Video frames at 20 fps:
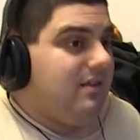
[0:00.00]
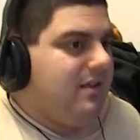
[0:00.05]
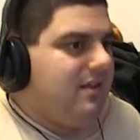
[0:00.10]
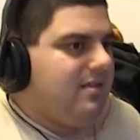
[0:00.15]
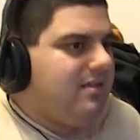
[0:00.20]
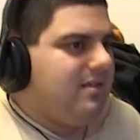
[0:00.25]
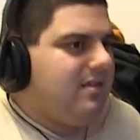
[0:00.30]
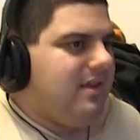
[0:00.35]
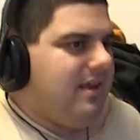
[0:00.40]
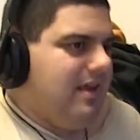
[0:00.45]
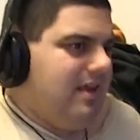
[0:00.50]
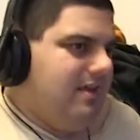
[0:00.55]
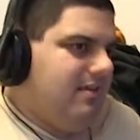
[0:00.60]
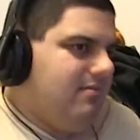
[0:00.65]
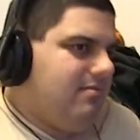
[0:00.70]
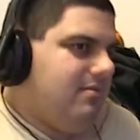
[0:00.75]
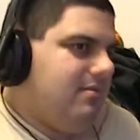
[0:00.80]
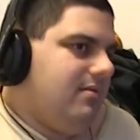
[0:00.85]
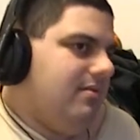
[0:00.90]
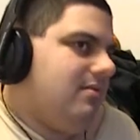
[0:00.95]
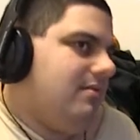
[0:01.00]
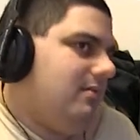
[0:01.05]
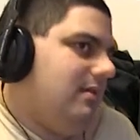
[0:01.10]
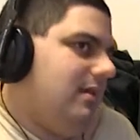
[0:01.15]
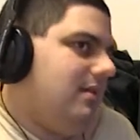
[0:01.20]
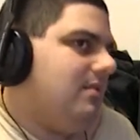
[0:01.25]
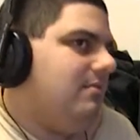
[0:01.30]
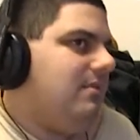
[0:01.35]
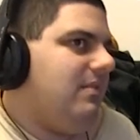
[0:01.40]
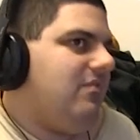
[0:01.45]
He said the AU system
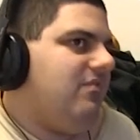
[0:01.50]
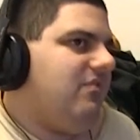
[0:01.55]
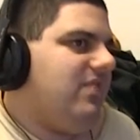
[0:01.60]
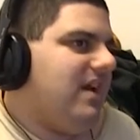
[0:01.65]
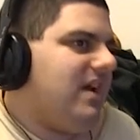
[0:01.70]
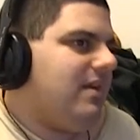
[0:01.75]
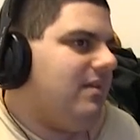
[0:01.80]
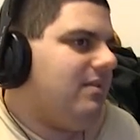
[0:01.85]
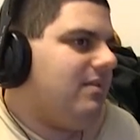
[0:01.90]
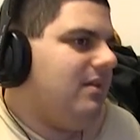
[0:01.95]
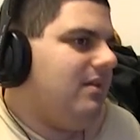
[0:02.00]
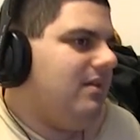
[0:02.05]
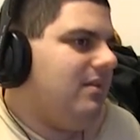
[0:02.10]
needs to be fixed.